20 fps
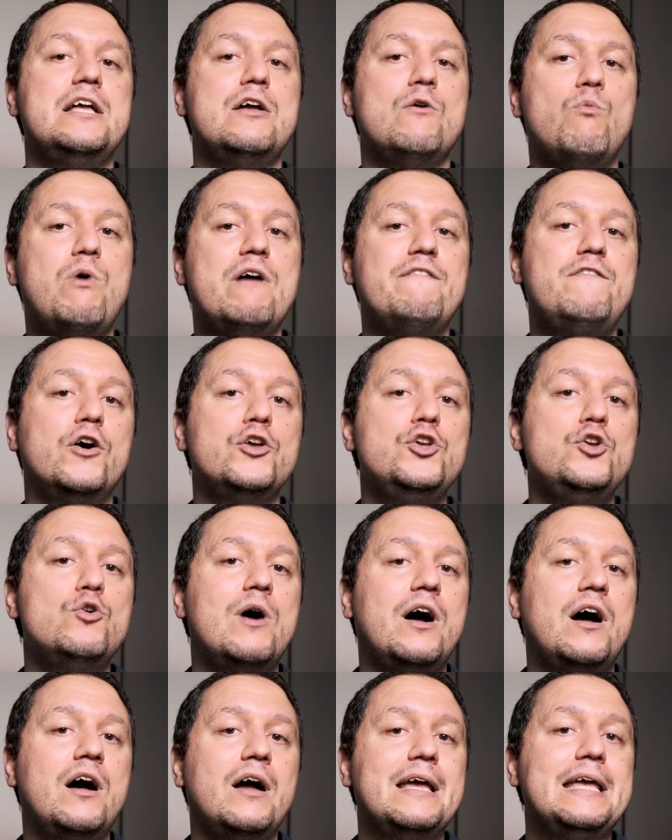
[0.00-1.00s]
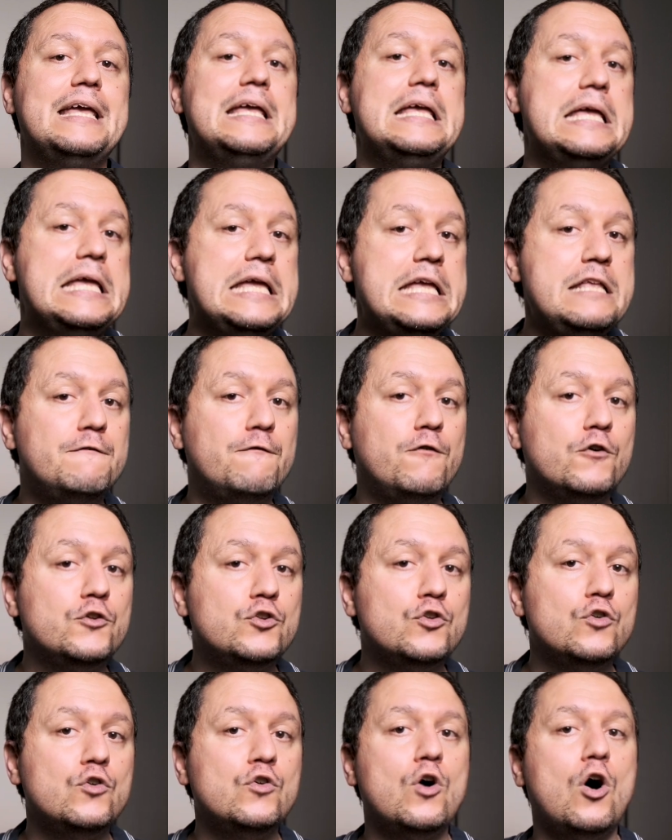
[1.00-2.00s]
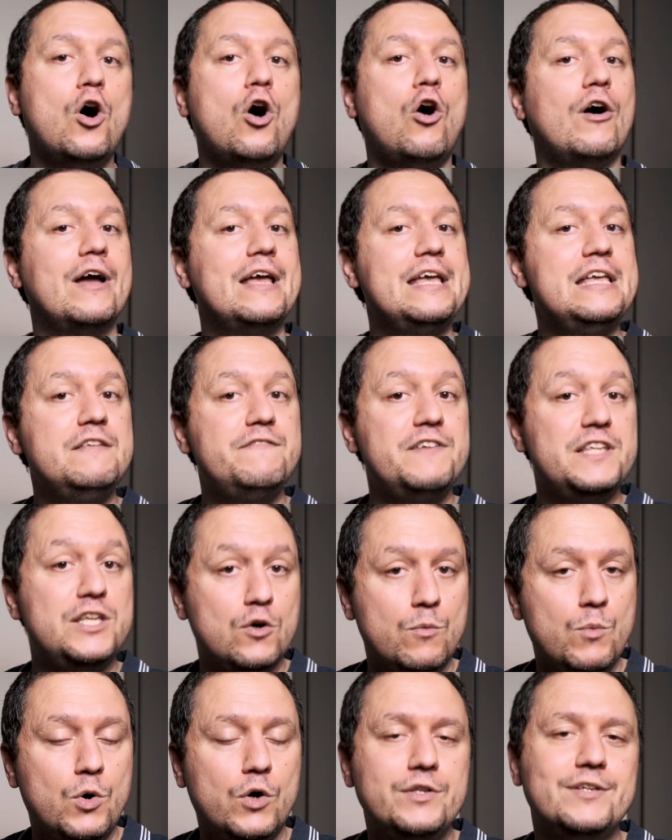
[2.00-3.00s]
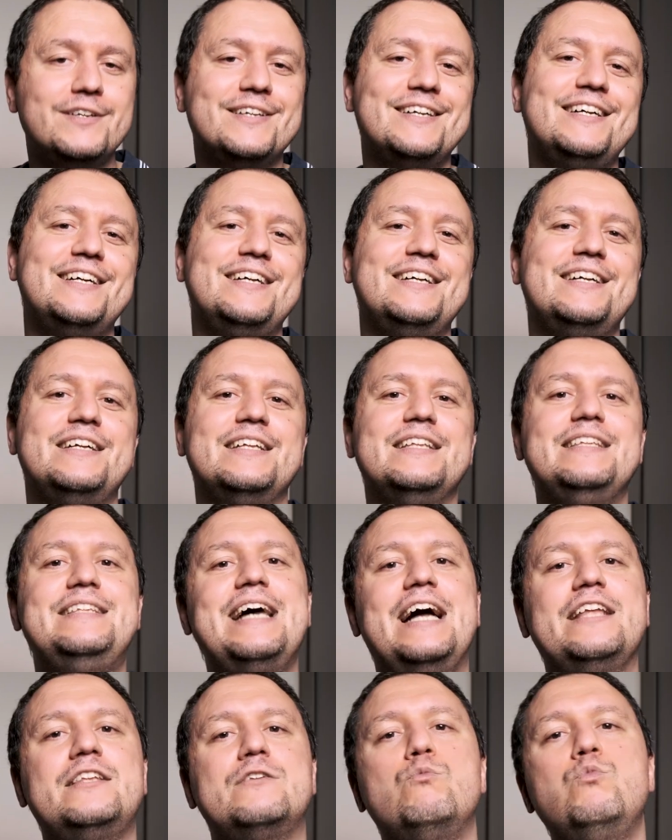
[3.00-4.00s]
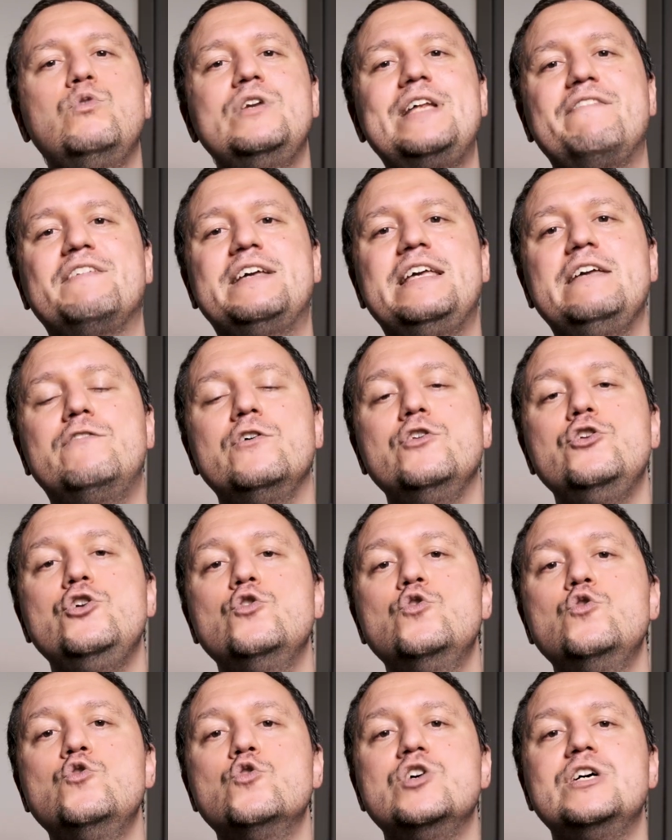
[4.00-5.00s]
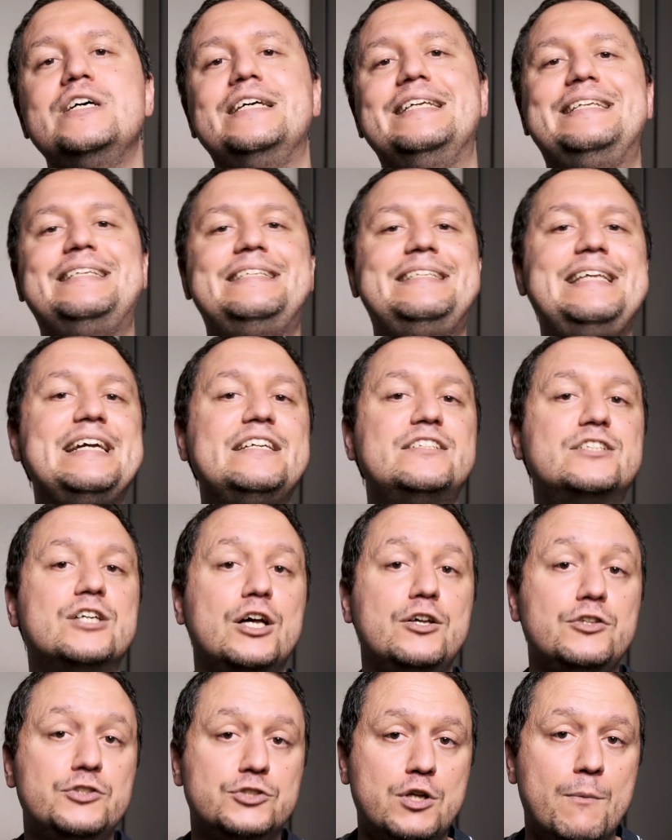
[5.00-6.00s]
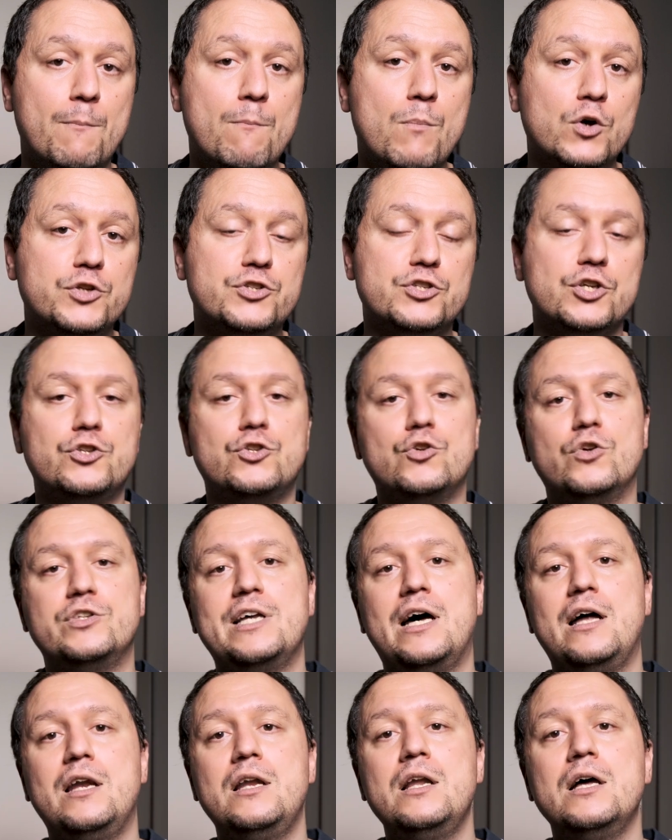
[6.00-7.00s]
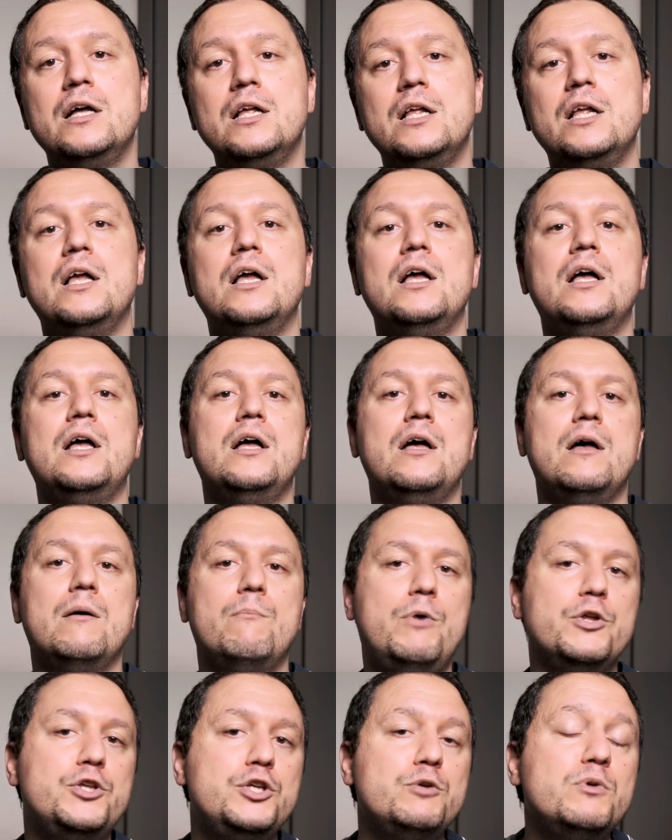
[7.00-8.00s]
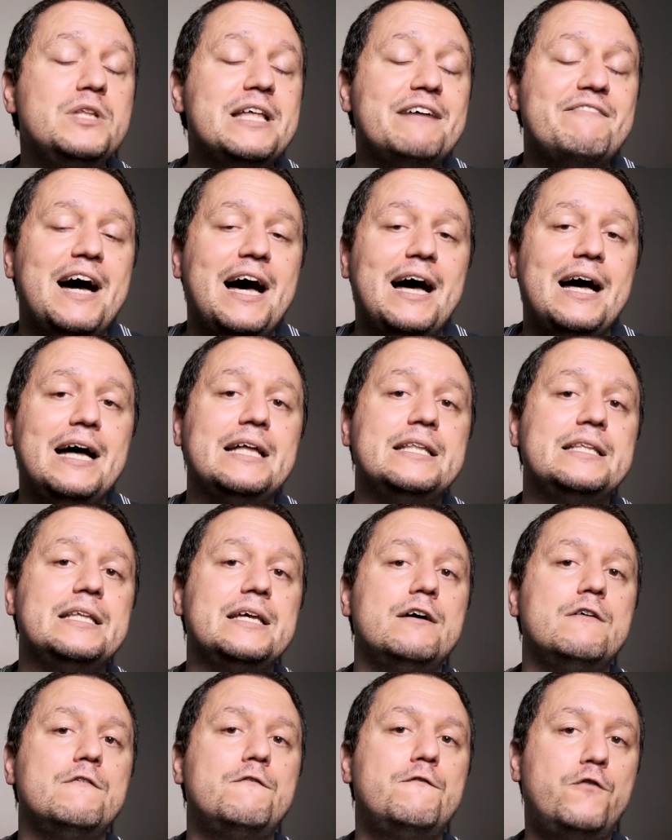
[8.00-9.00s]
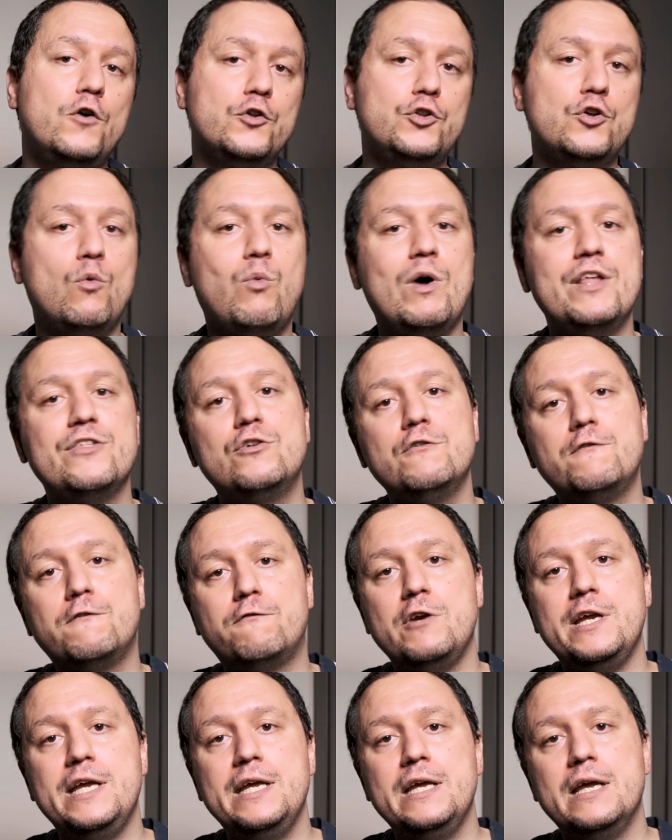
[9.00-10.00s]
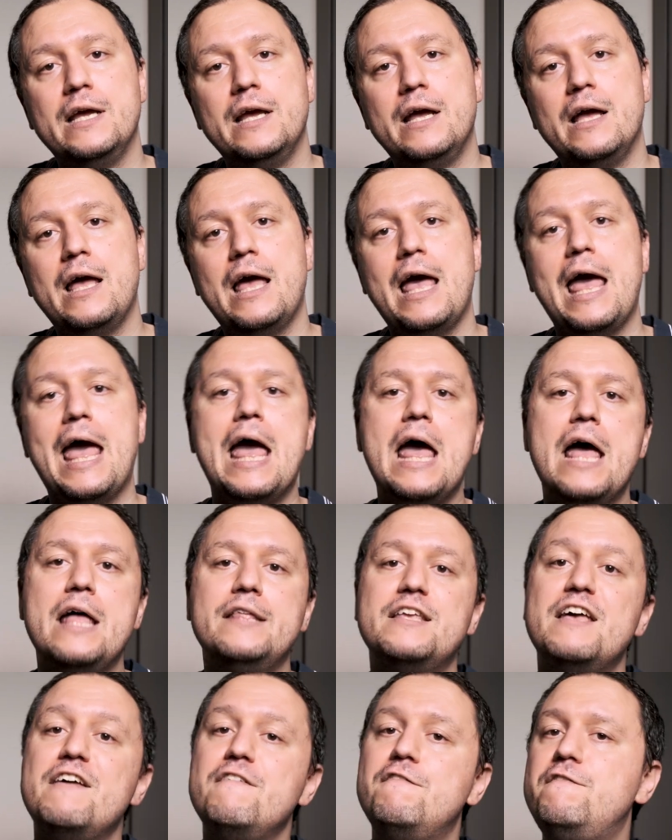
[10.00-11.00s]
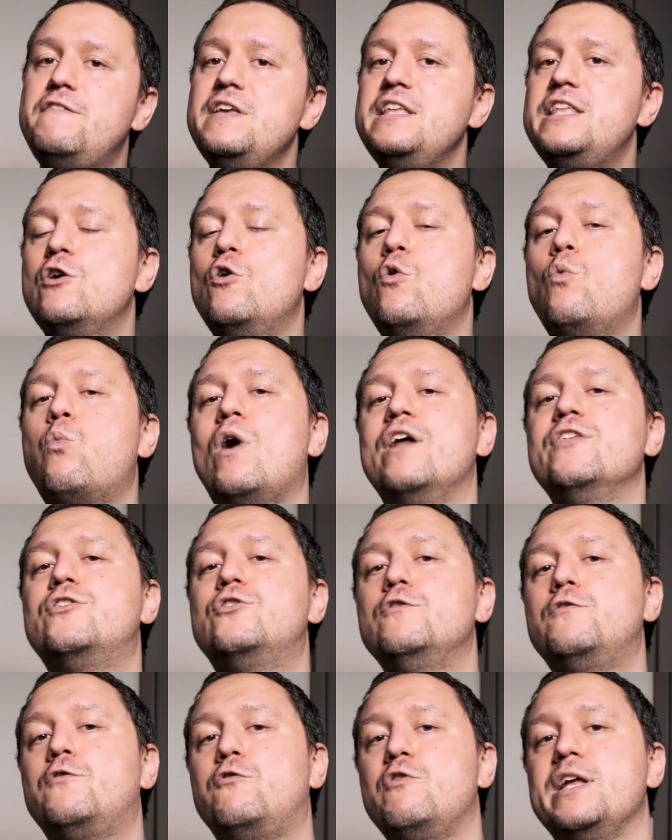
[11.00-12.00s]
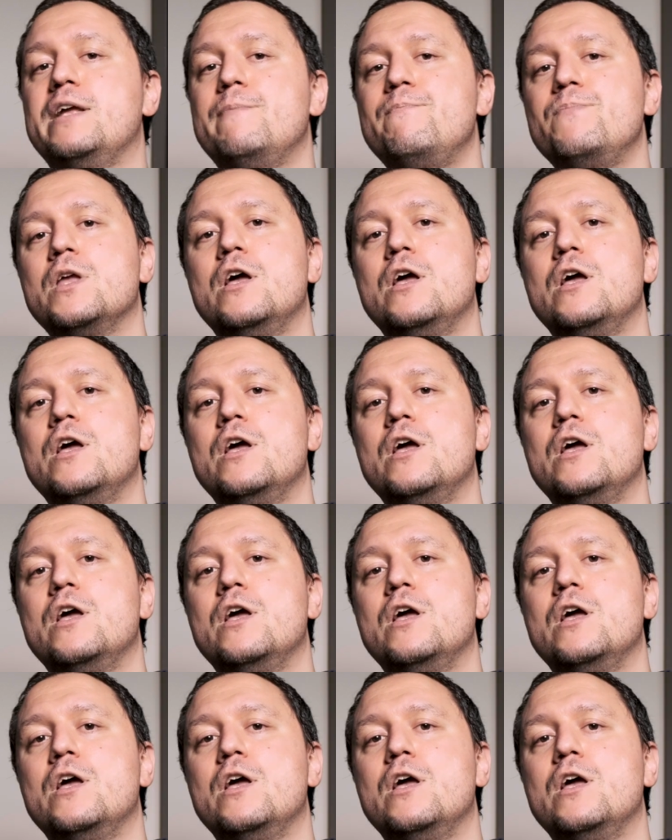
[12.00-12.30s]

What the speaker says: whether you are in photo or in video mode, that would have given you 6 custom modes total, but you would have had photo 1, 2, 3 and video 1, 2, 3,